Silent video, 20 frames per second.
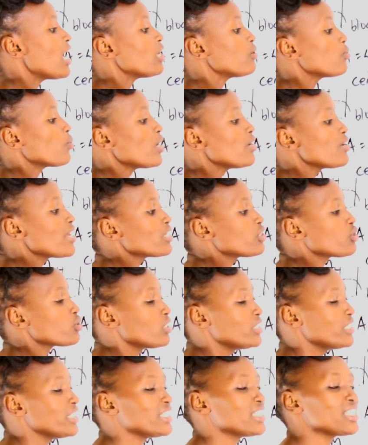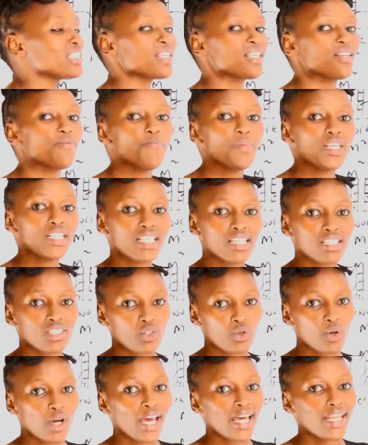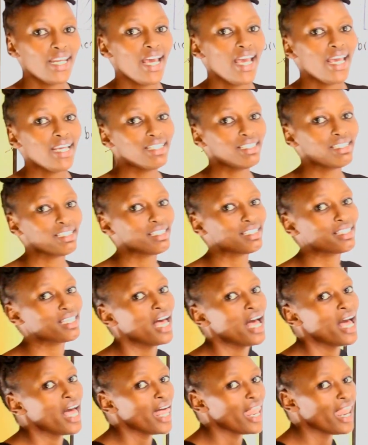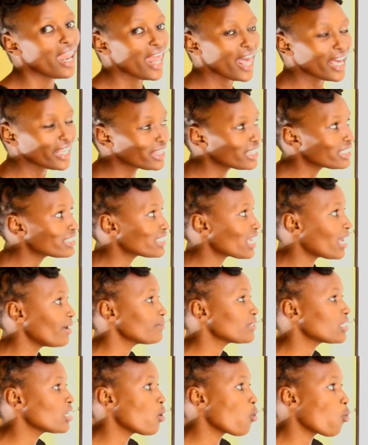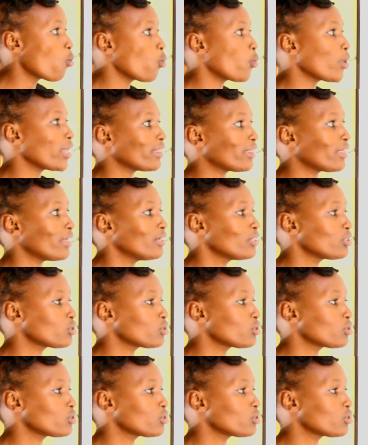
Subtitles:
And when we are told it's in meter squared, it is length times width.